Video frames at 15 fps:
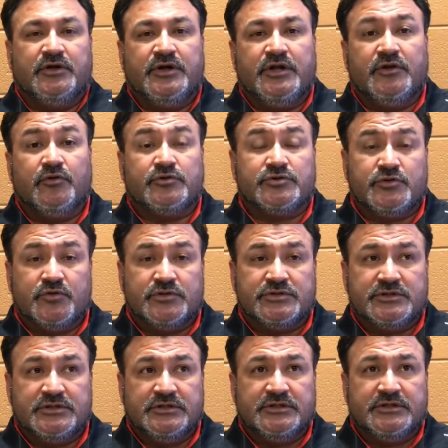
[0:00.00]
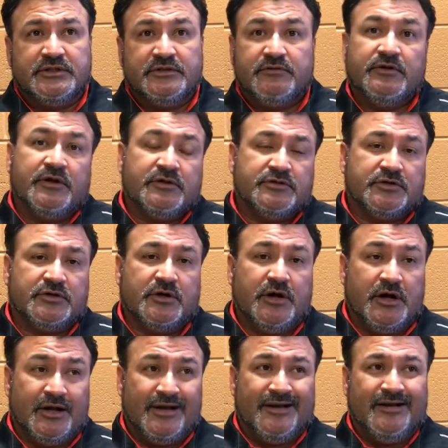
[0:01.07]
hitting lower scores to
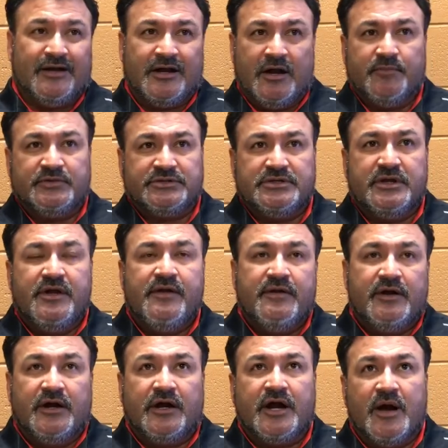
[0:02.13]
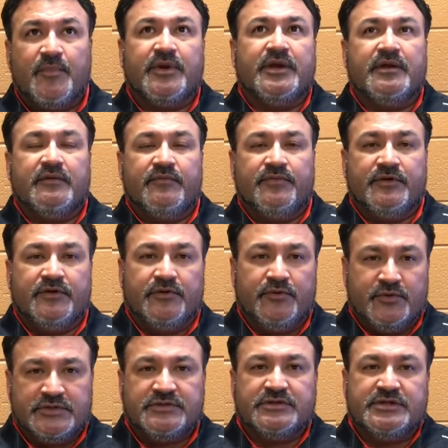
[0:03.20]
accompany the
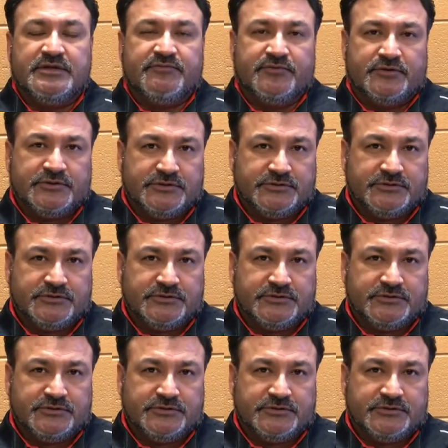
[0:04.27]
rest of the team.